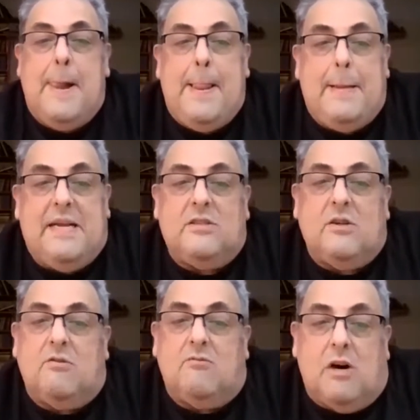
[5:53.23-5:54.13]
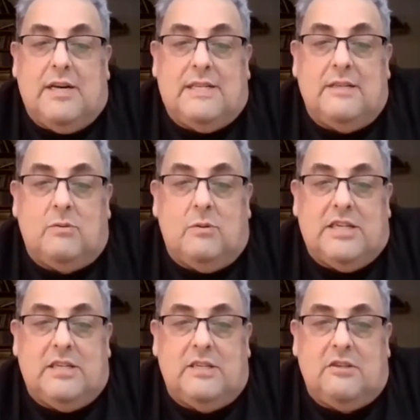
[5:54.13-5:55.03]
is on the rise in the 20th
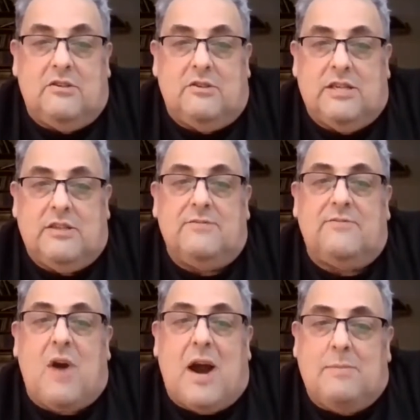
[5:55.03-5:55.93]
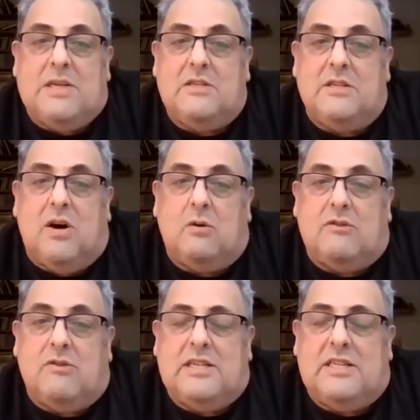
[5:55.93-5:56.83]
century. The fragments of older
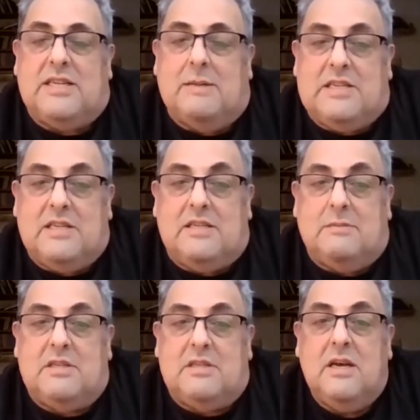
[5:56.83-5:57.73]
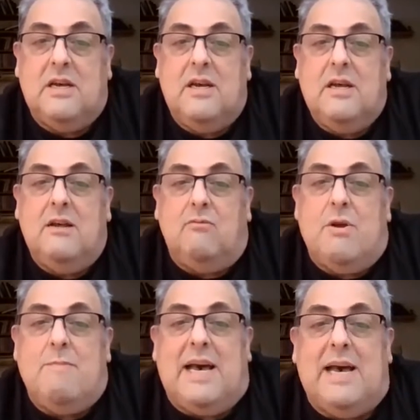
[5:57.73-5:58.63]
anti-Semitisms
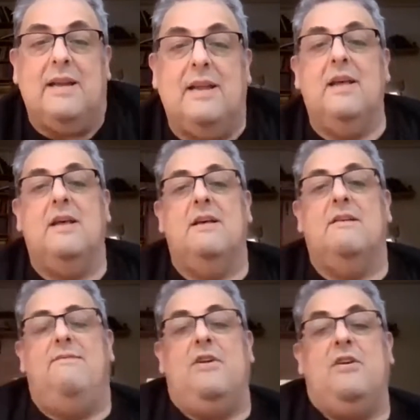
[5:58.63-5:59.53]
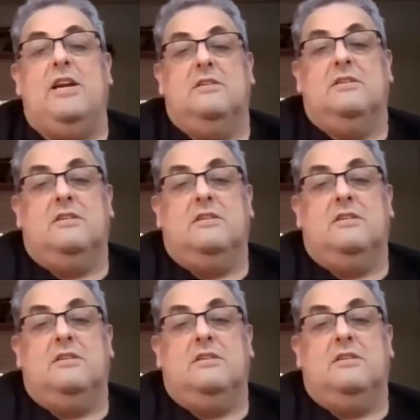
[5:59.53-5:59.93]
remain virulent